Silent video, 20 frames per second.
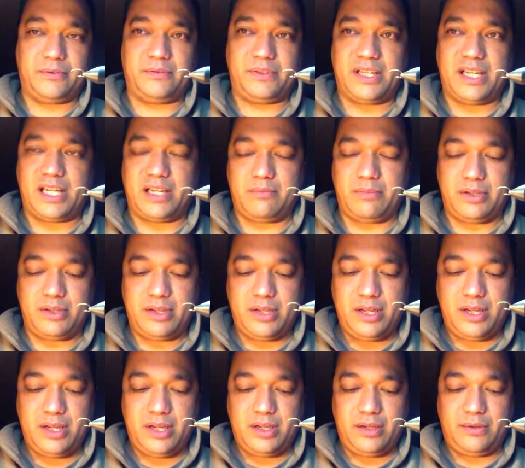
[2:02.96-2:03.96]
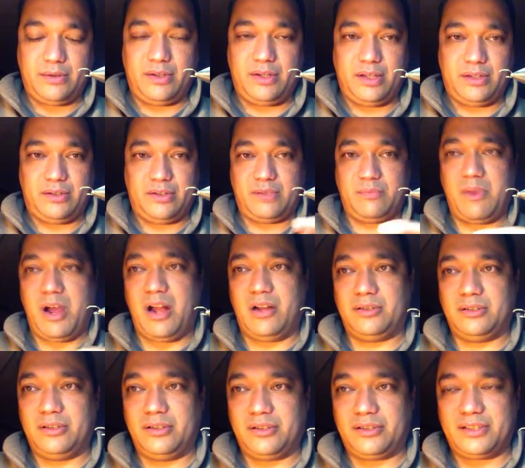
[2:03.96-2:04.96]
fly. But you get smaller
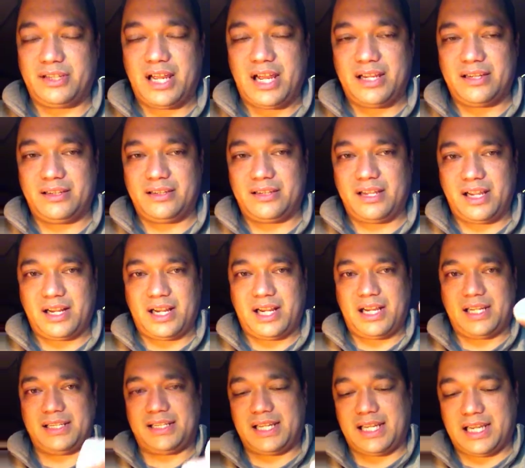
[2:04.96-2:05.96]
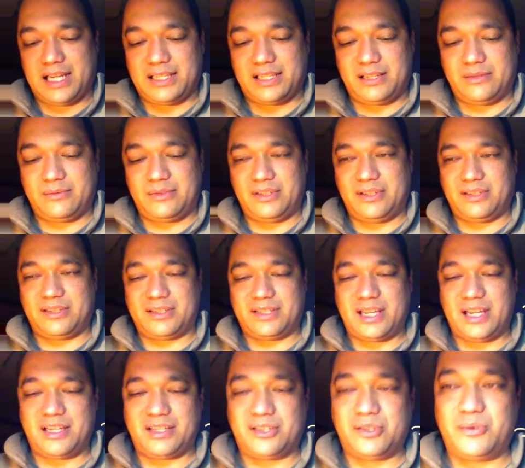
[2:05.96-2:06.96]
hook sizes, like I tie some of these in
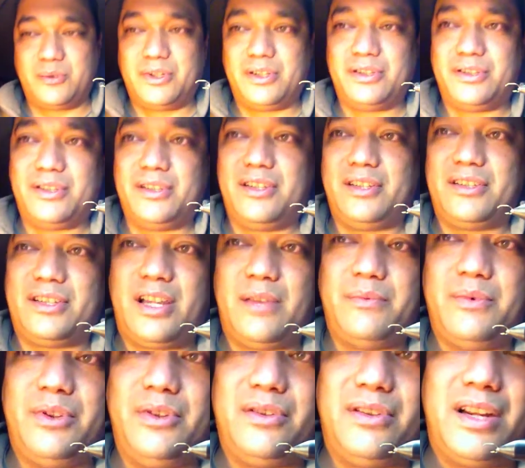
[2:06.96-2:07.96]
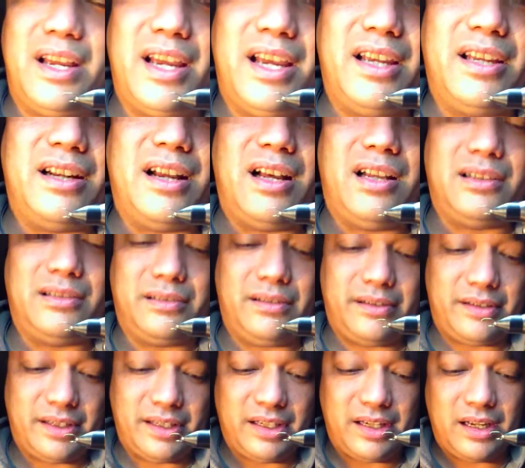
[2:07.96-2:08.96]
size 26. I'm using an 8/0 or a
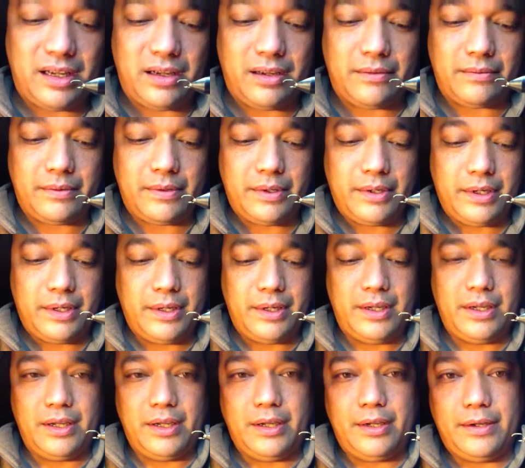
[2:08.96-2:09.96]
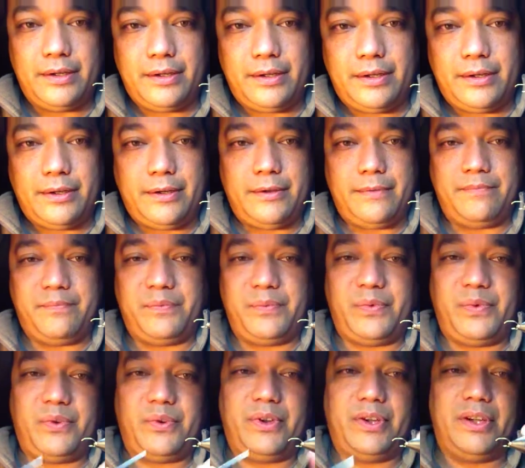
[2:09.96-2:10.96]
10/0
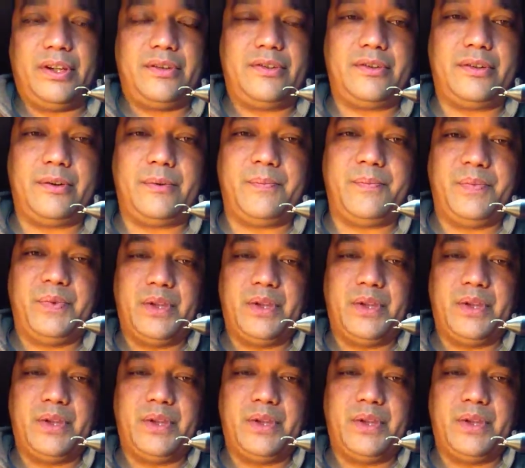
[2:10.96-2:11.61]
thread. So